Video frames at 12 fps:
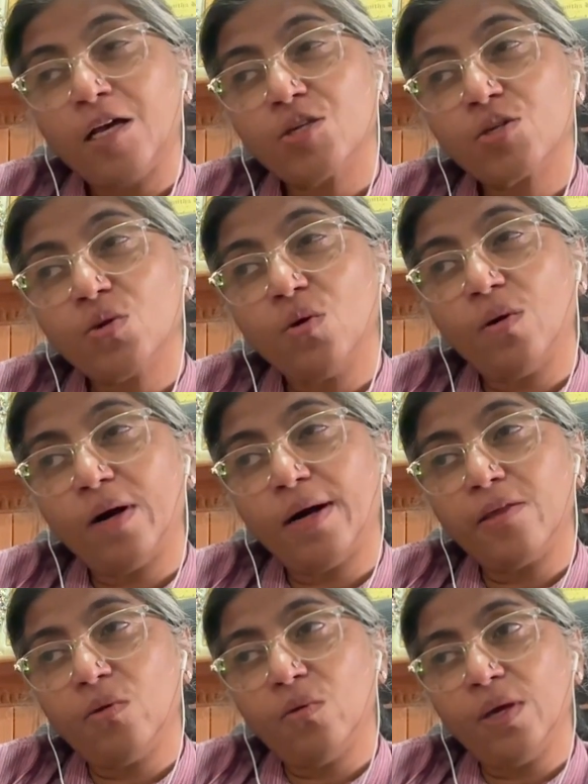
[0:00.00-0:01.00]
So,
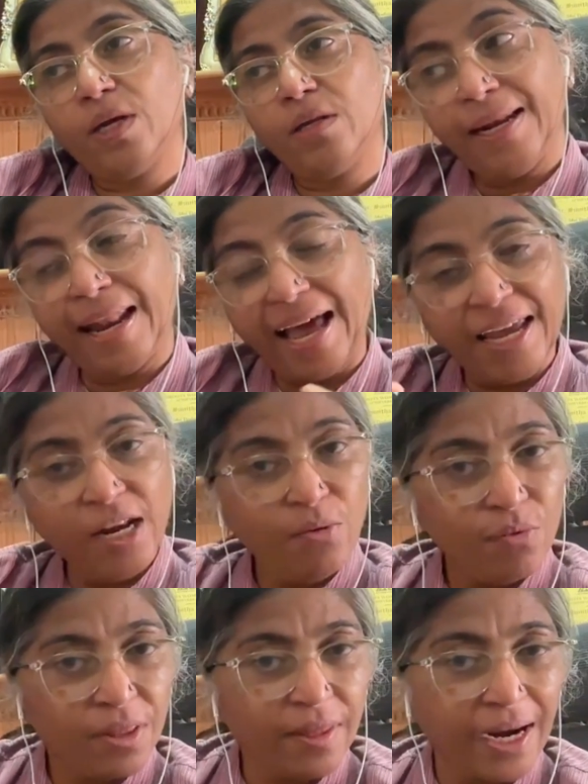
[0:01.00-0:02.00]
in line
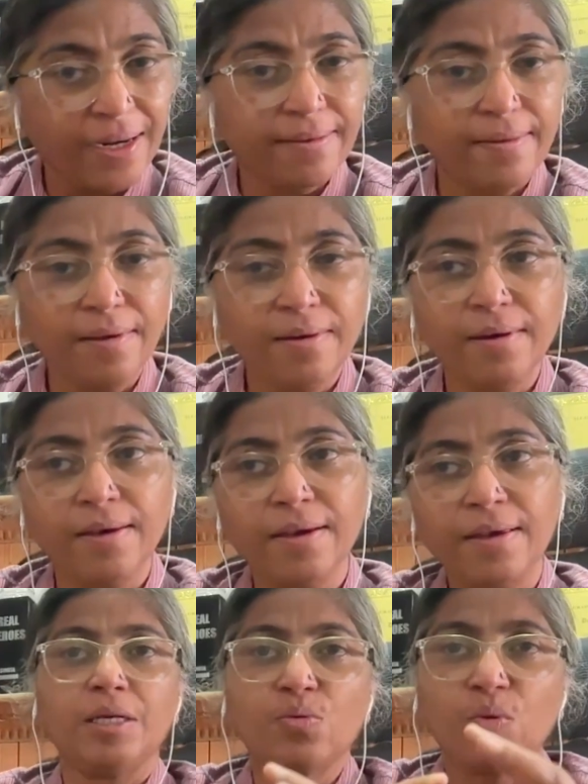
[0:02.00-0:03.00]
with that thinking,
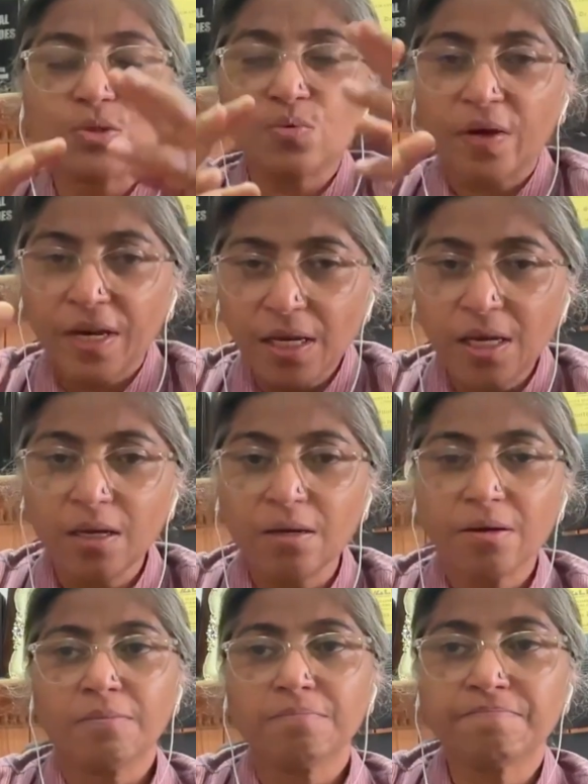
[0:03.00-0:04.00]
it was very
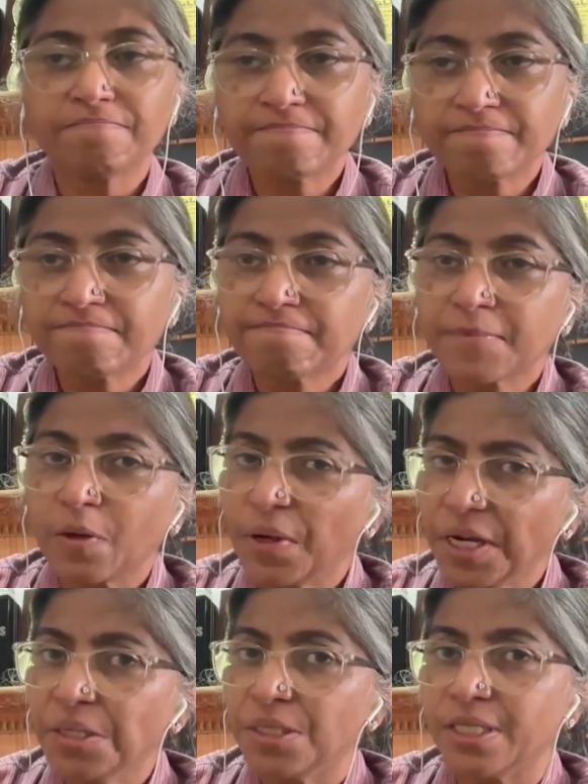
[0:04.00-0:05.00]

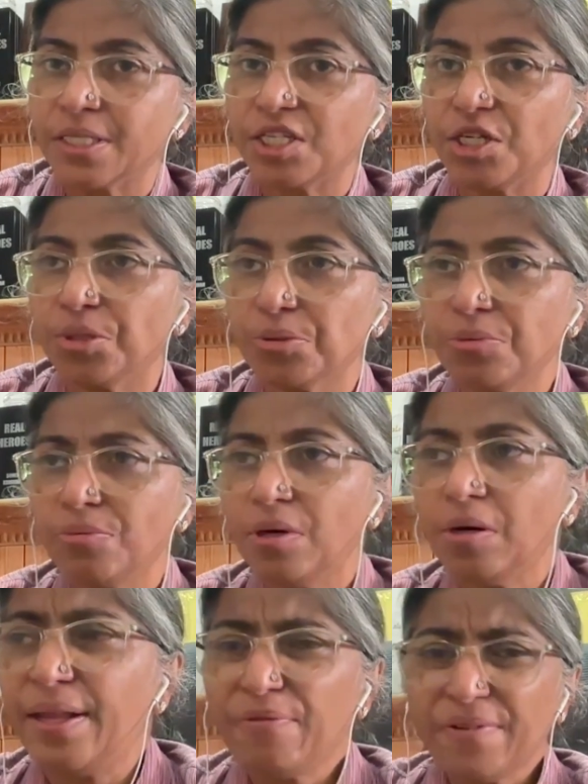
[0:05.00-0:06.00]
interesting to
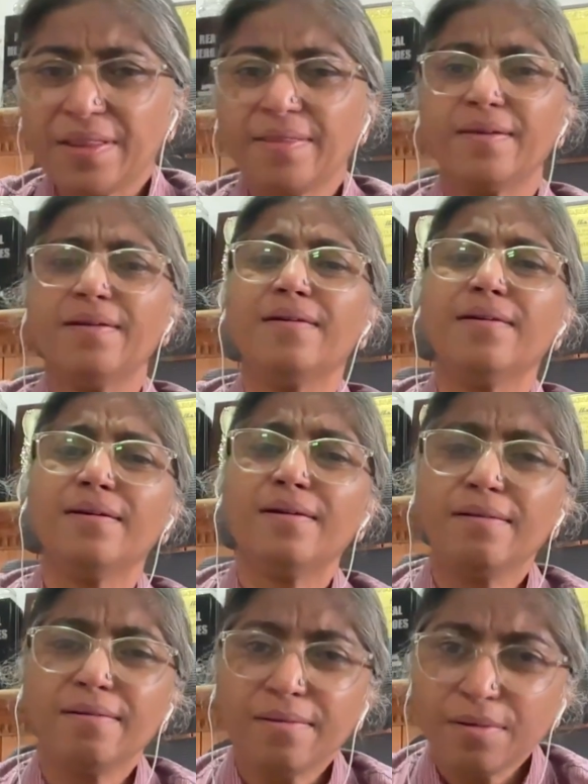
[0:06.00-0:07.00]
live with
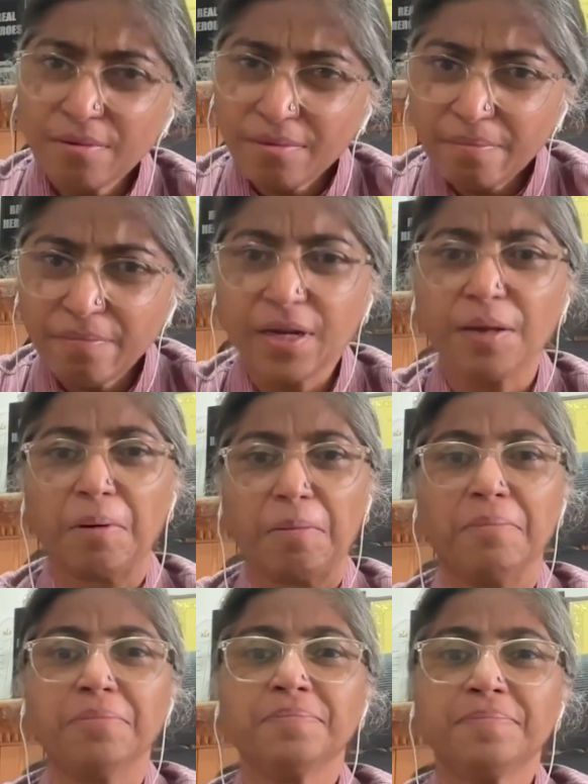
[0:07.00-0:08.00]

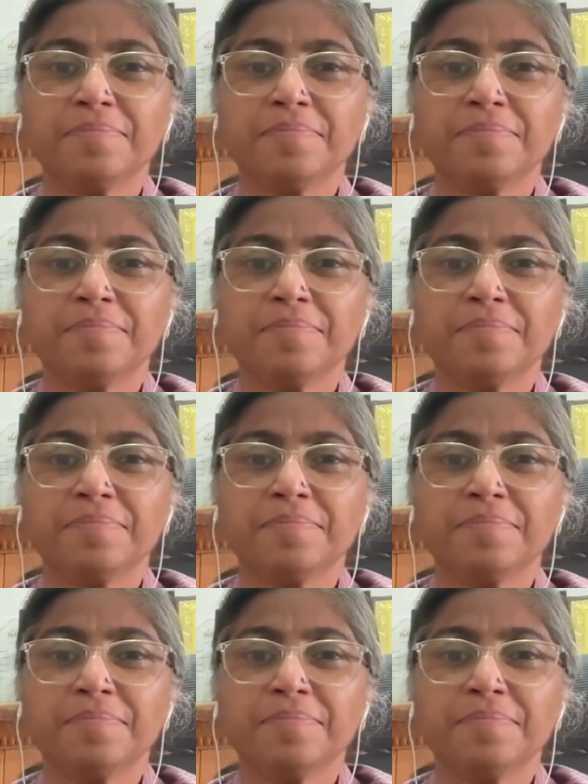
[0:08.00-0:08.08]
minimum,